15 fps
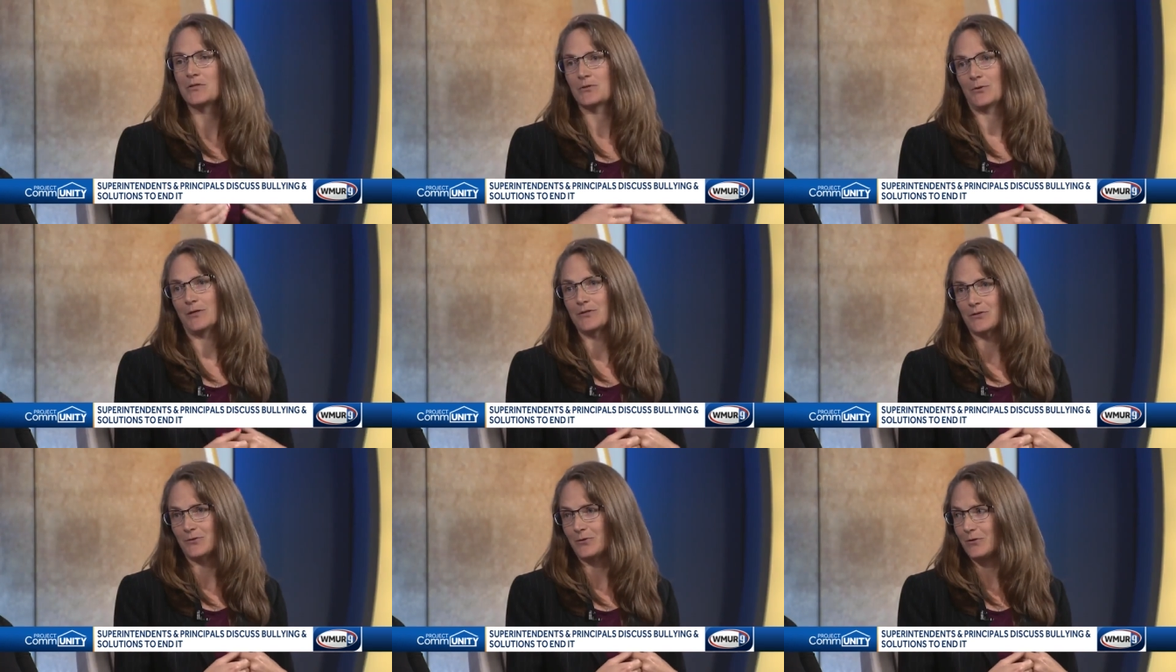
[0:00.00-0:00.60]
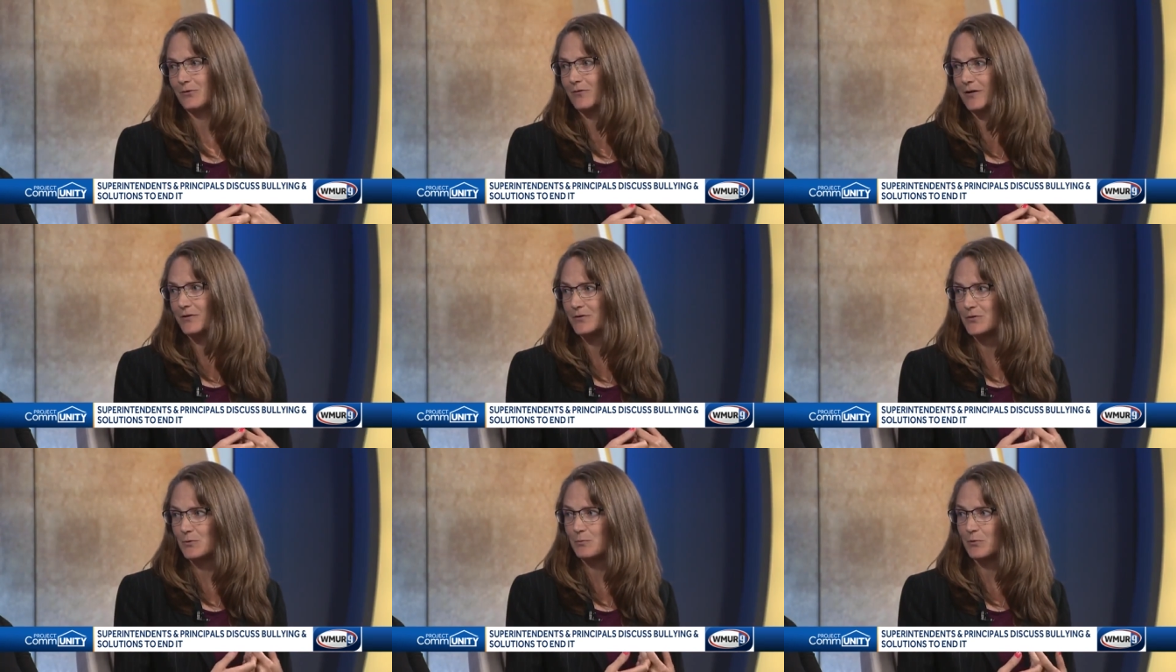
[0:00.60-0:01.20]
but to also notify
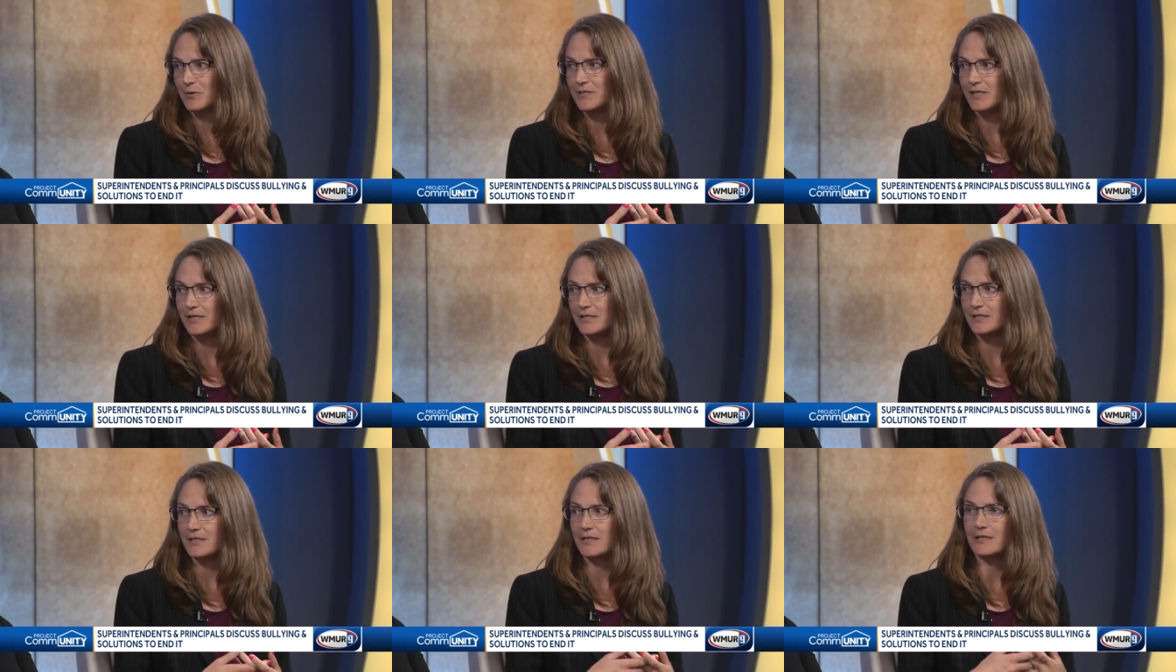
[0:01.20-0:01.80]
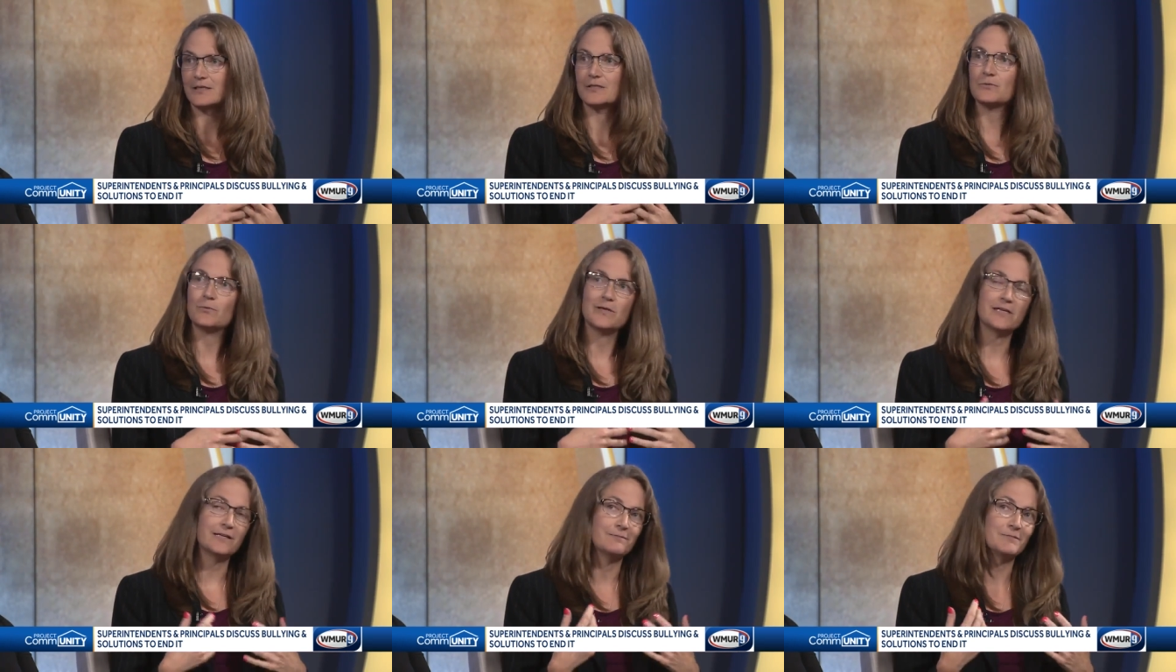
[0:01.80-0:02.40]
the superintendent. And
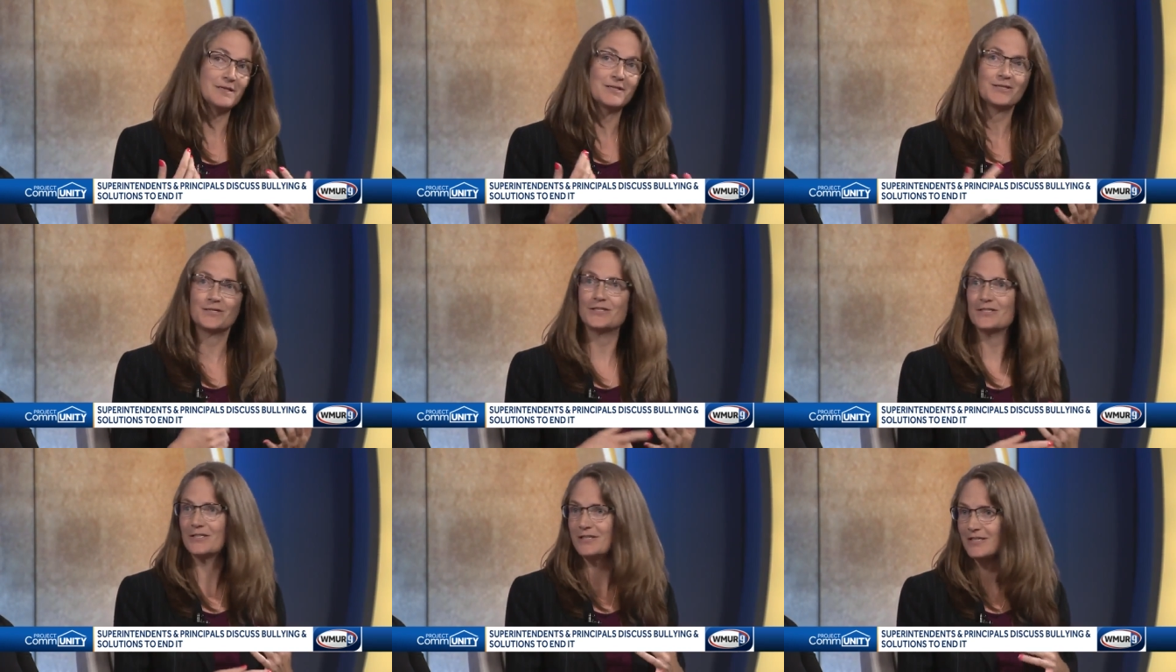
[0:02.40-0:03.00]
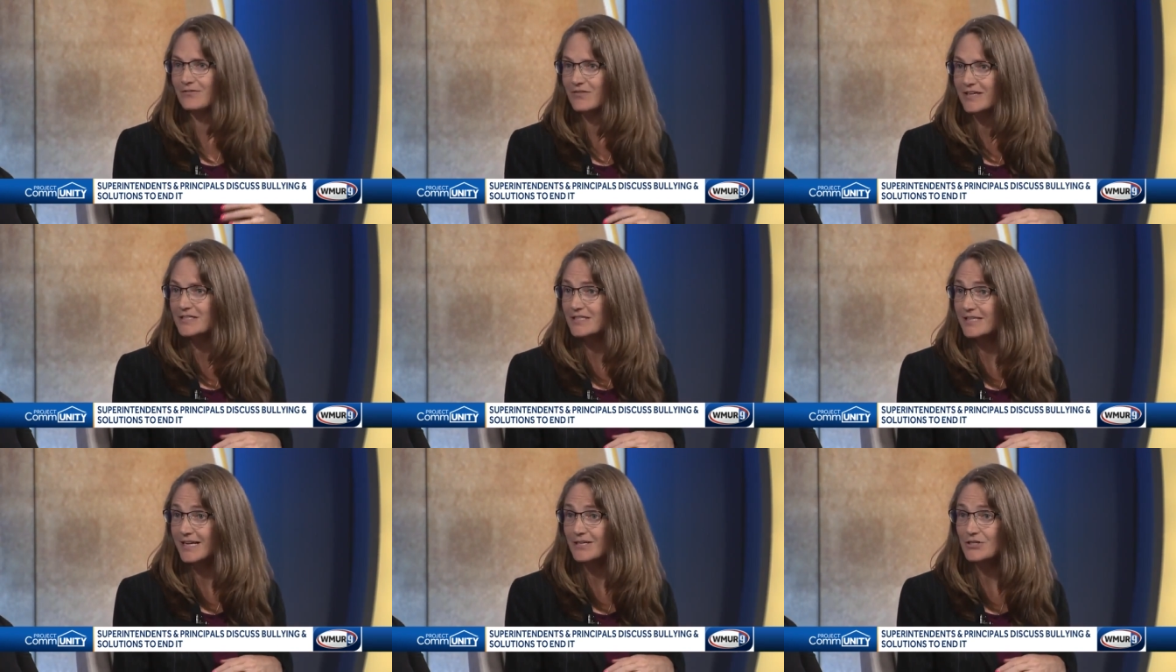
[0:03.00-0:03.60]
we can assist in the
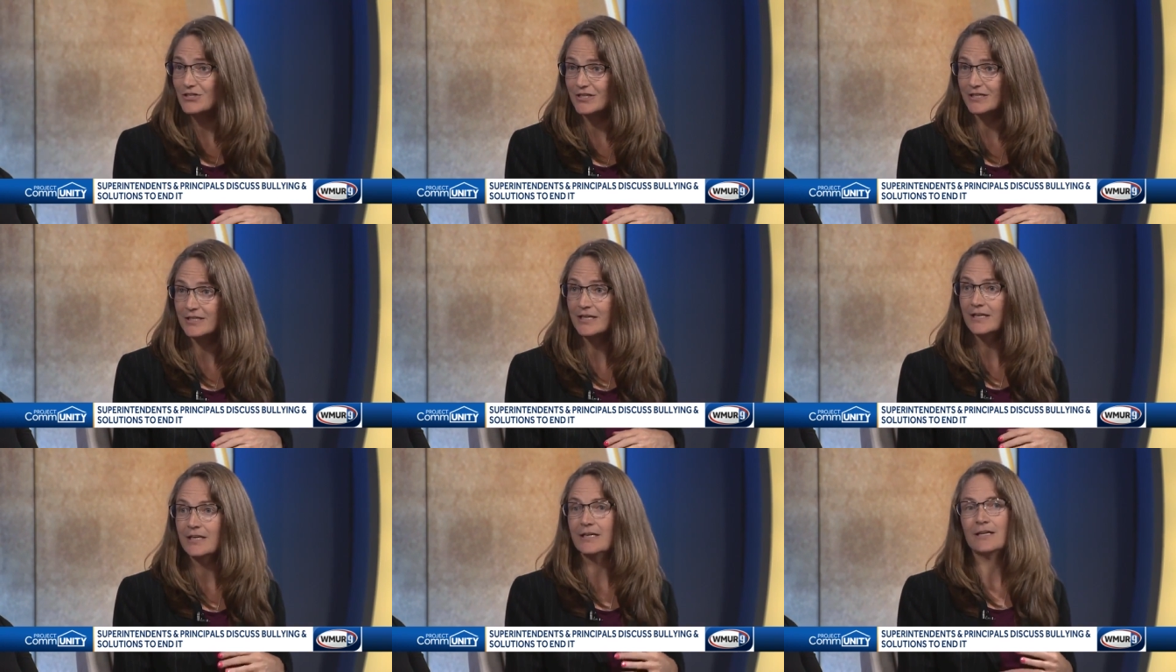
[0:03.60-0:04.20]
investigation.